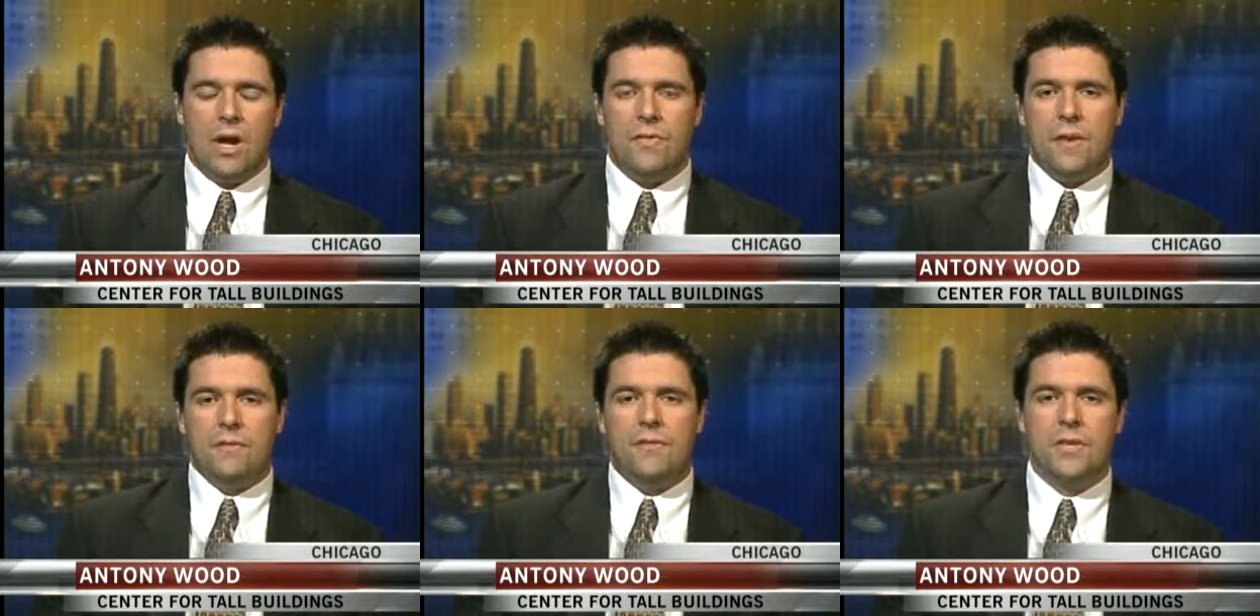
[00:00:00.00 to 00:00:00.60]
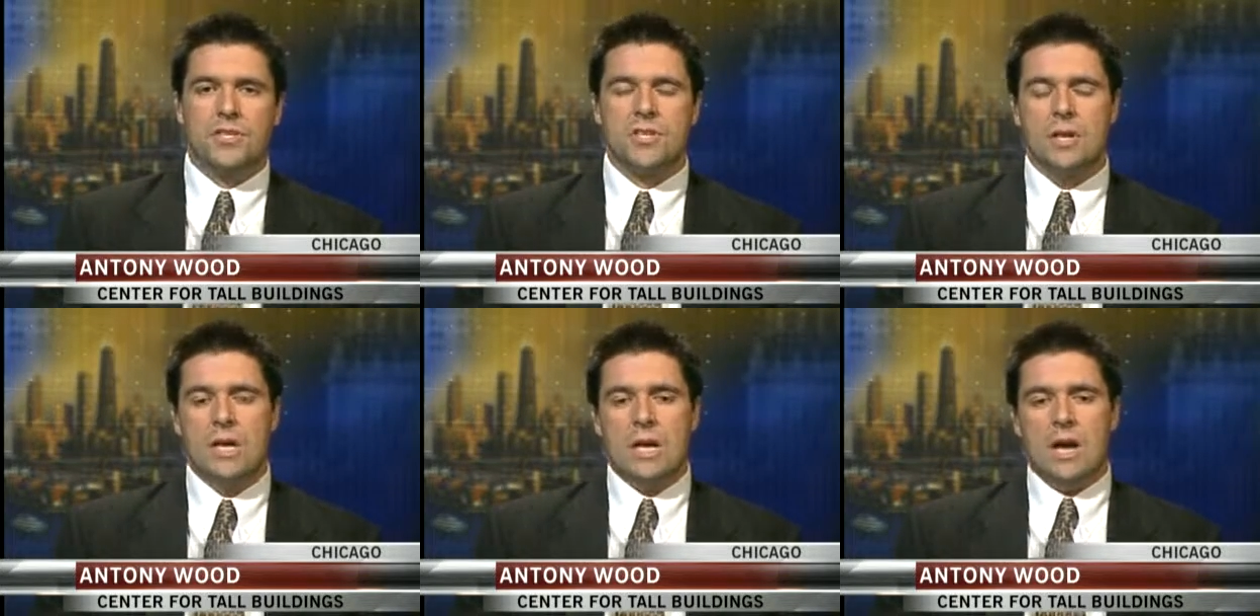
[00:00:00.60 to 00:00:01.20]
I think first,
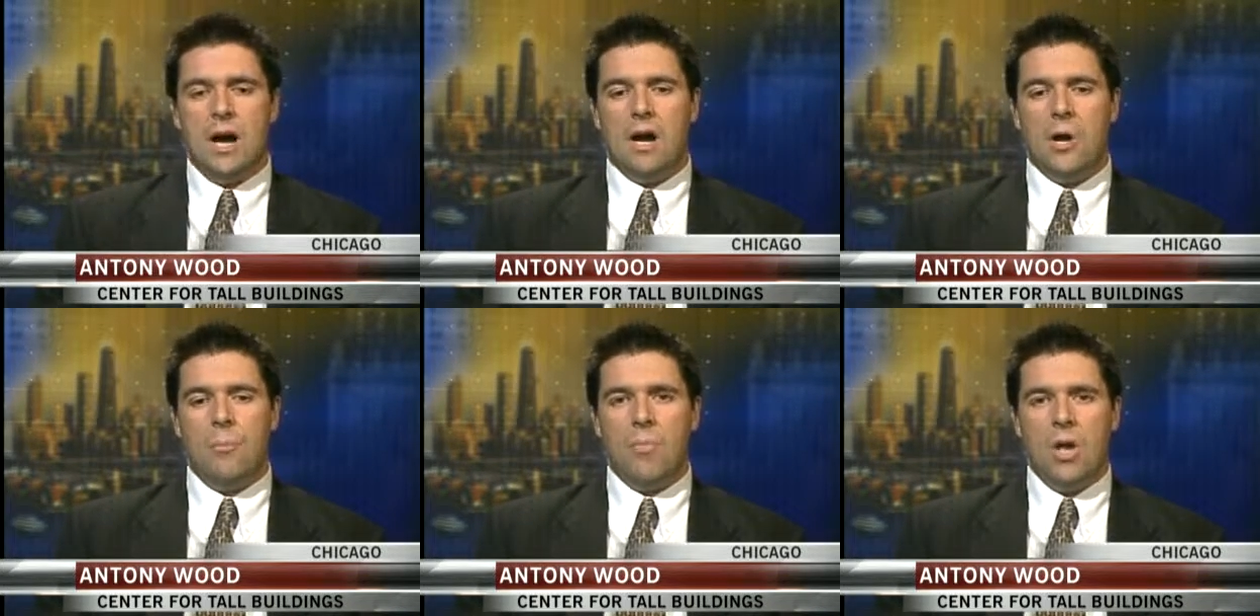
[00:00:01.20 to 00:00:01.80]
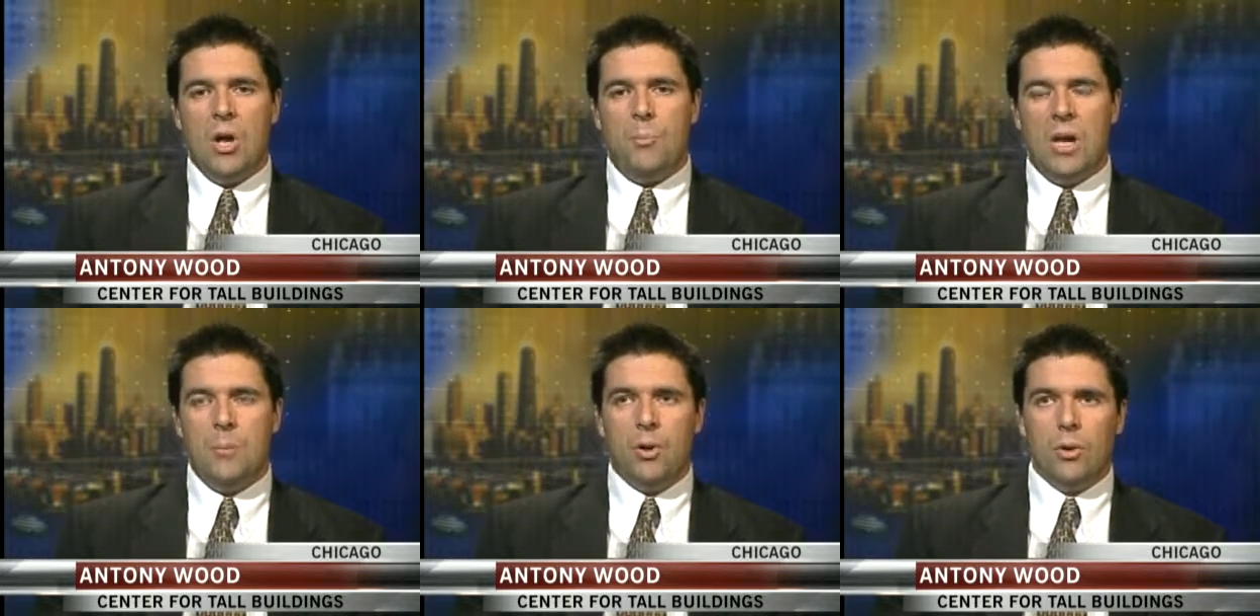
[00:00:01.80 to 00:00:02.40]

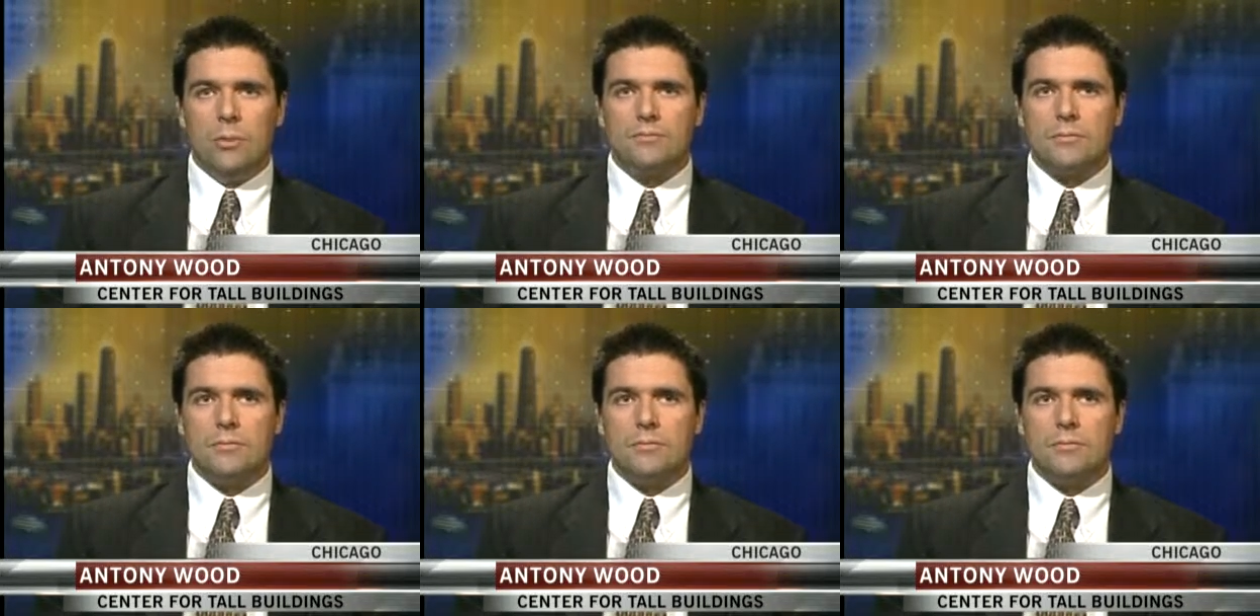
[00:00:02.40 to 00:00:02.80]
people,